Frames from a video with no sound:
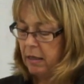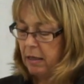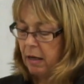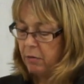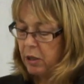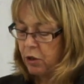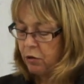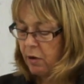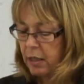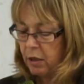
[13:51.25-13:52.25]
I'm just
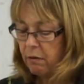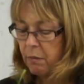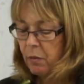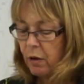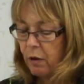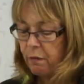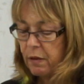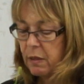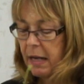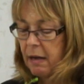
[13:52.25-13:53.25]
trying to remove as
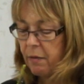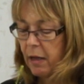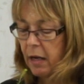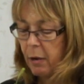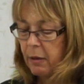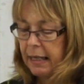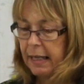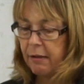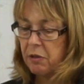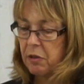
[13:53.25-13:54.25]
many of the lower
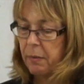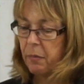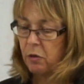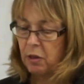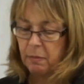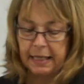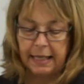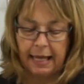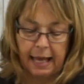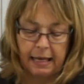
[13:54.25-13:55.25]
leaves as I possibly
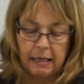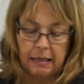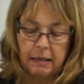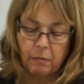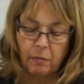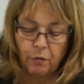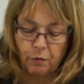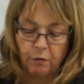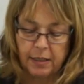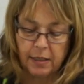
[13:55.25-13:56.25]
can before
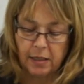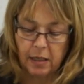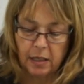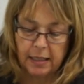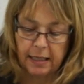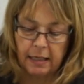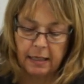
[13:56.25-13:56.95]
inserting.